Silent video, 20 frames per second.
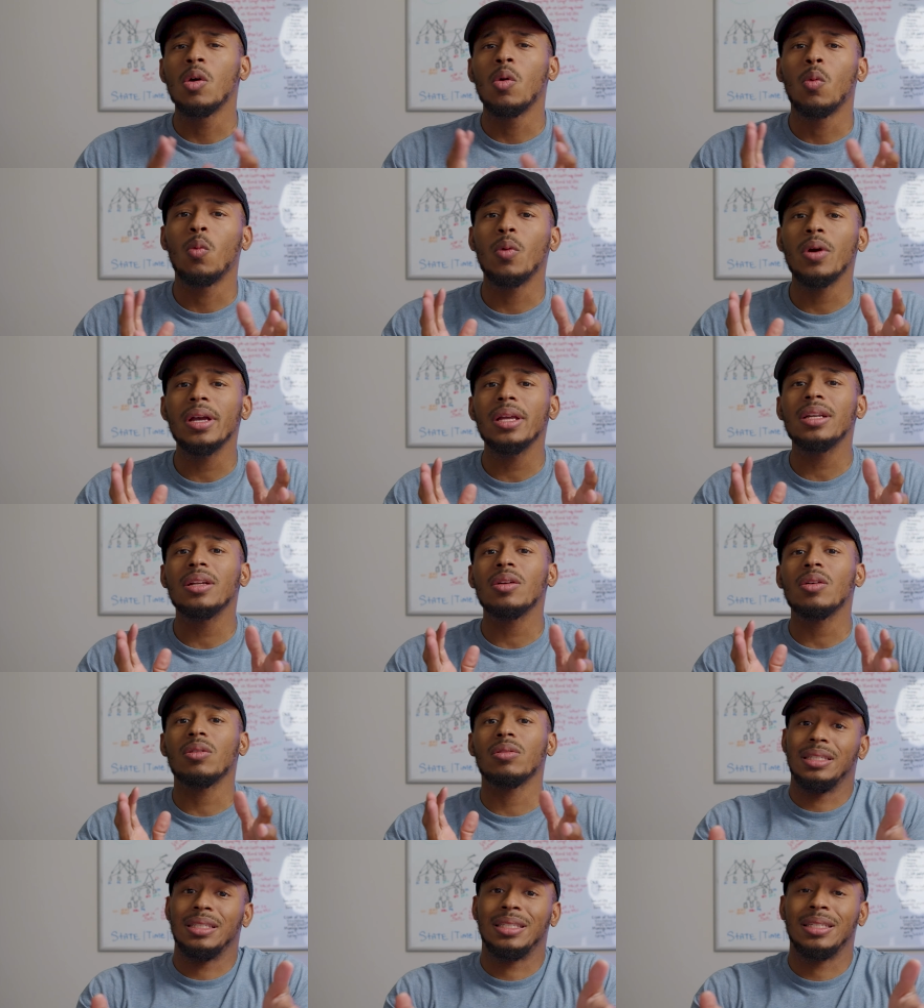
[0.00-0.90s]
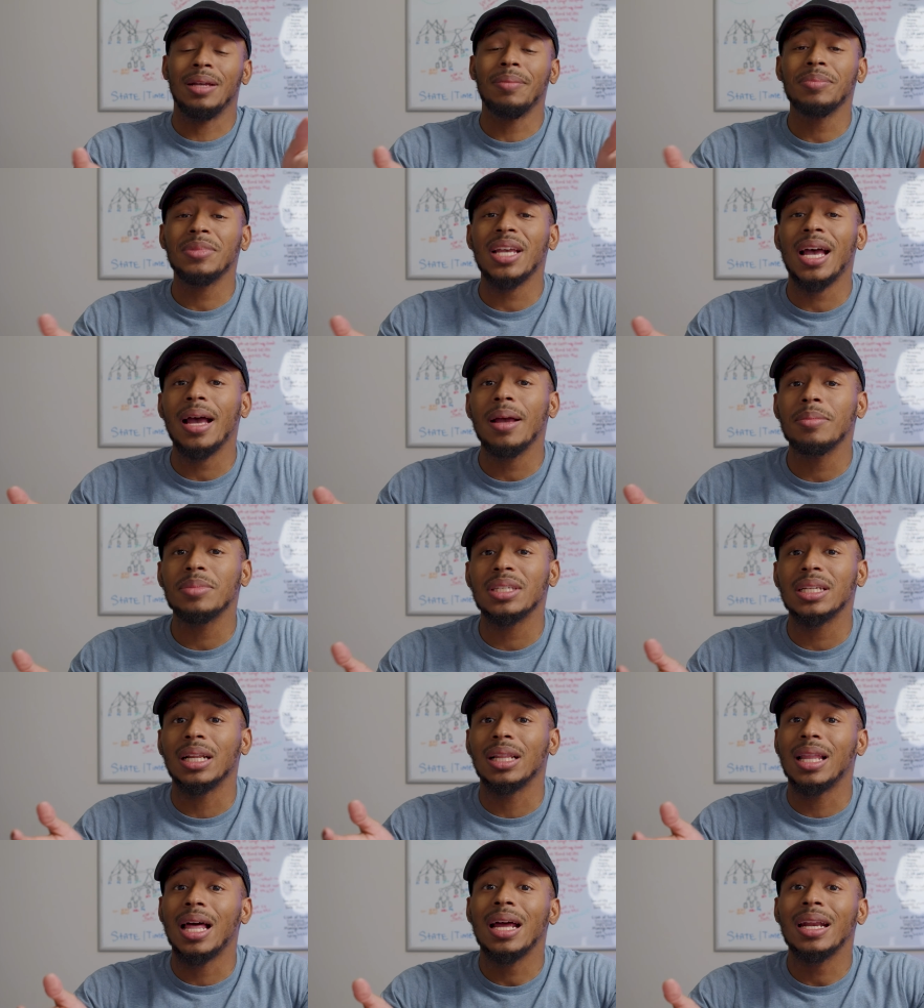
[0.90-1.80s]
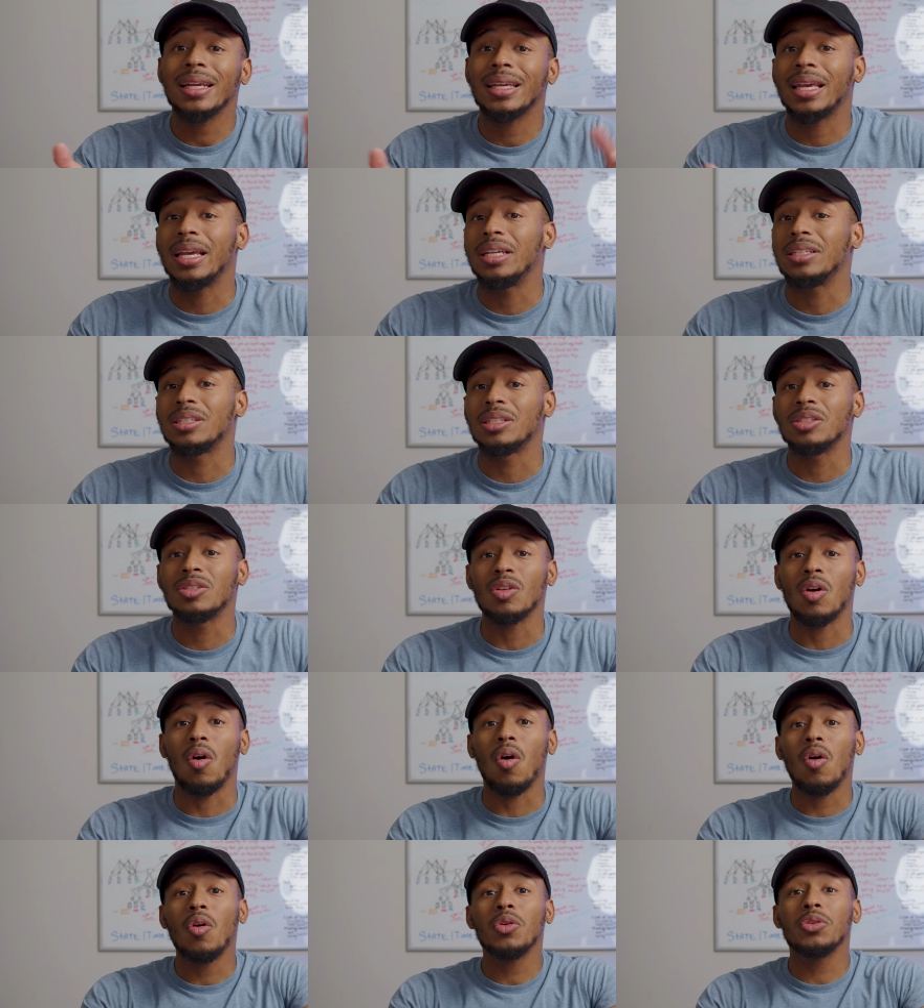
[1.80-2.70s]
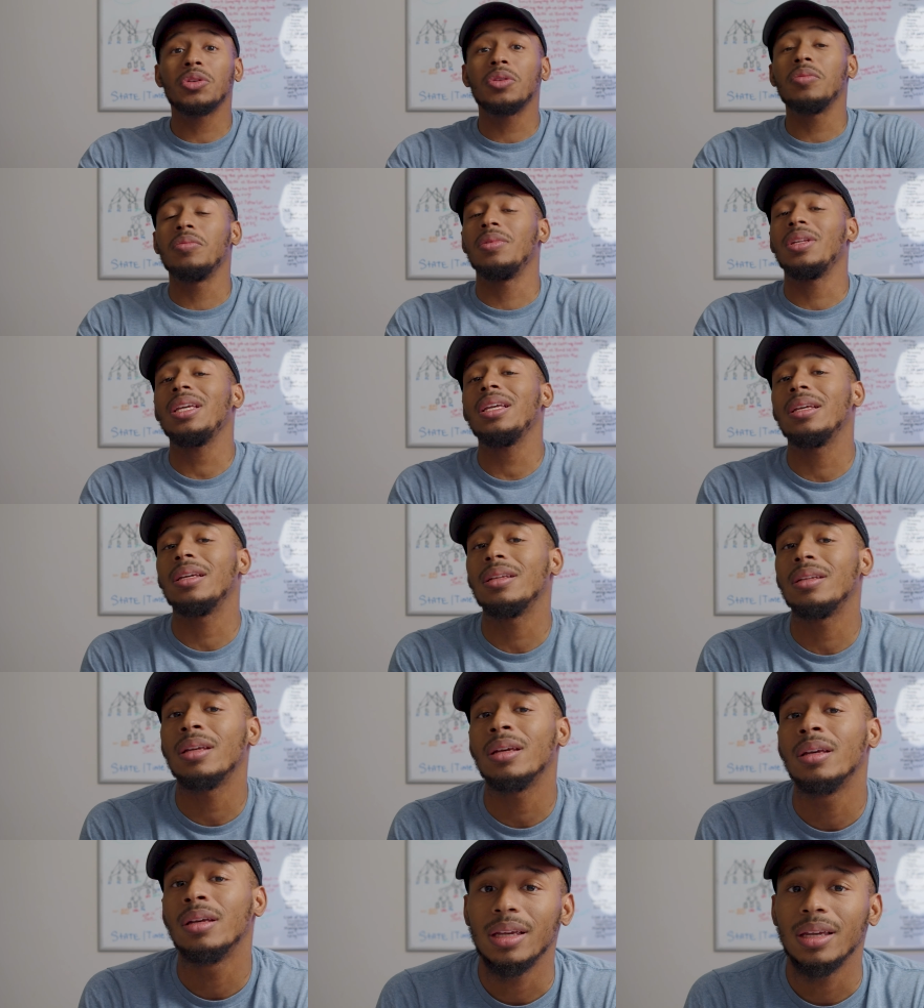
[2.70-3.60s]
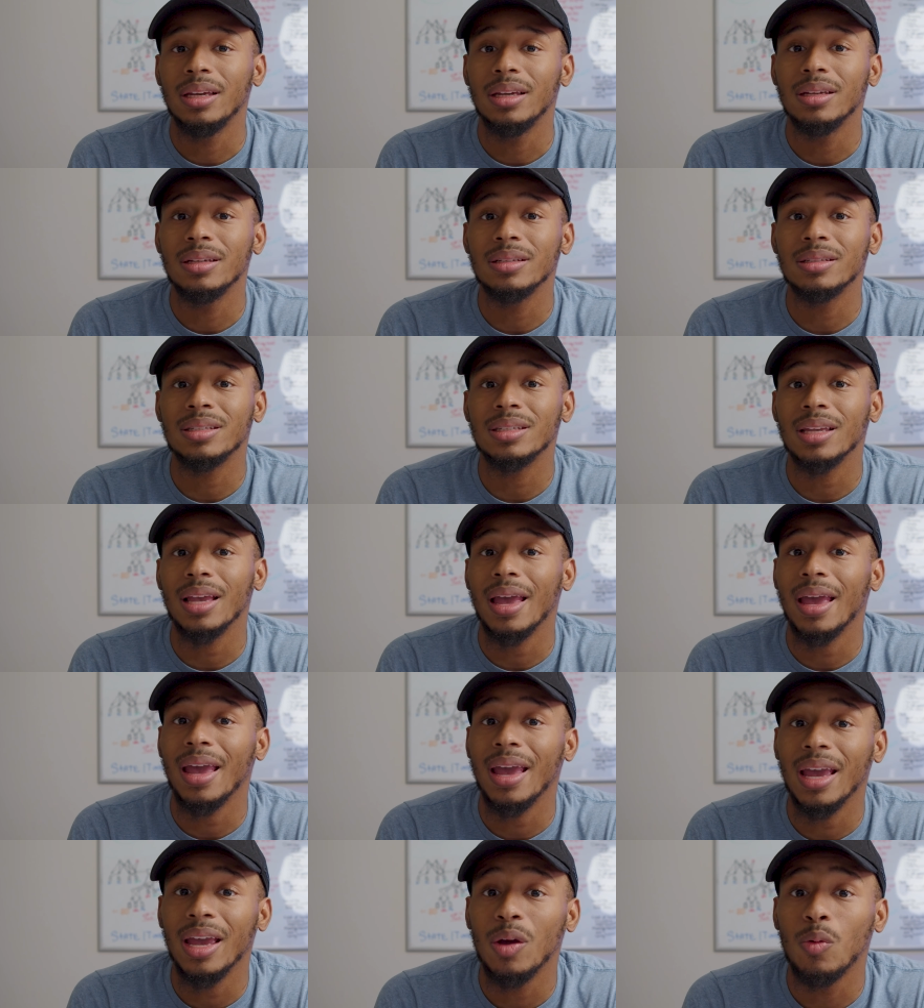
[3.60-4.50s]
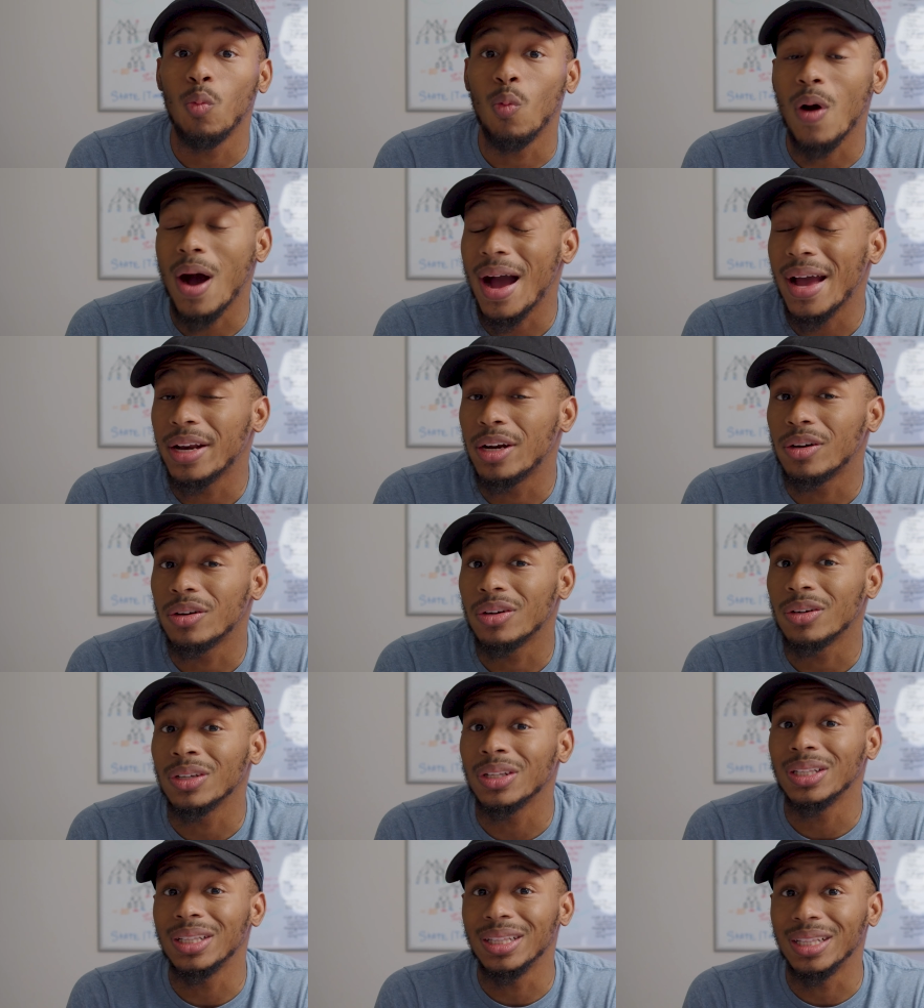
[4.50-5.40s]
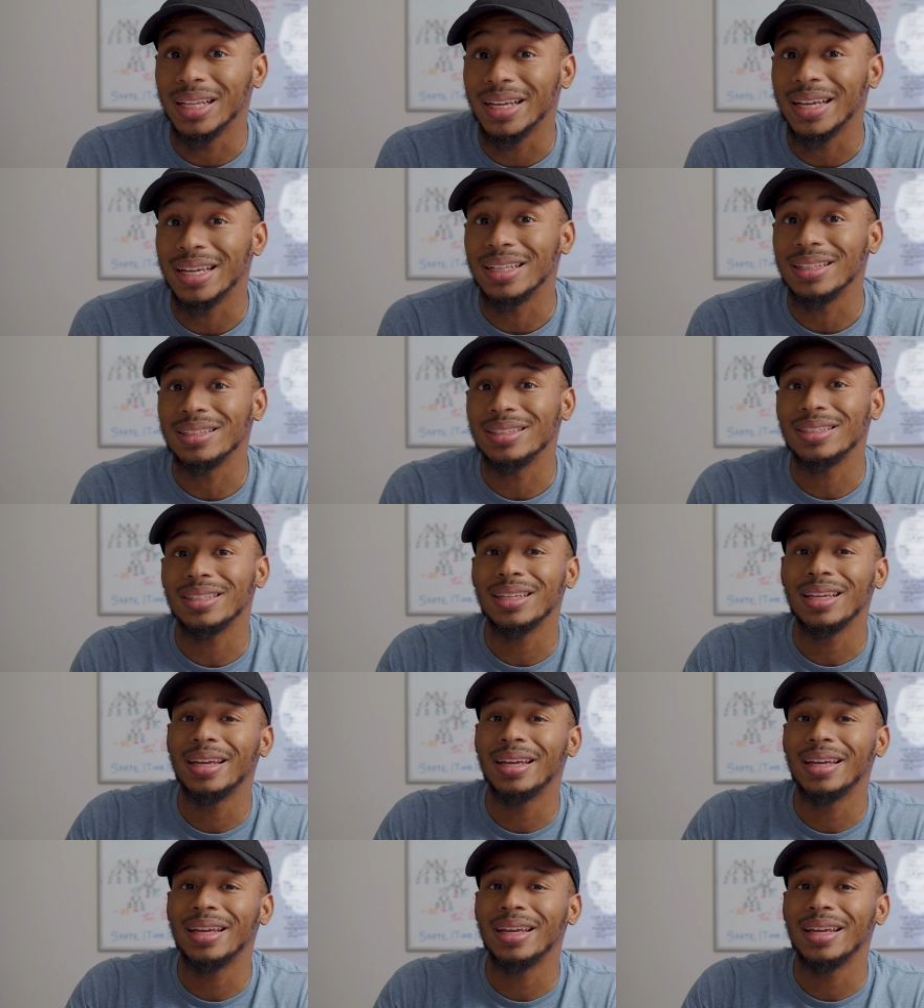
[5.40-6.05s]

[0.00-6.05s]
when sometimes in a lot of cases, all you need is a wider lens.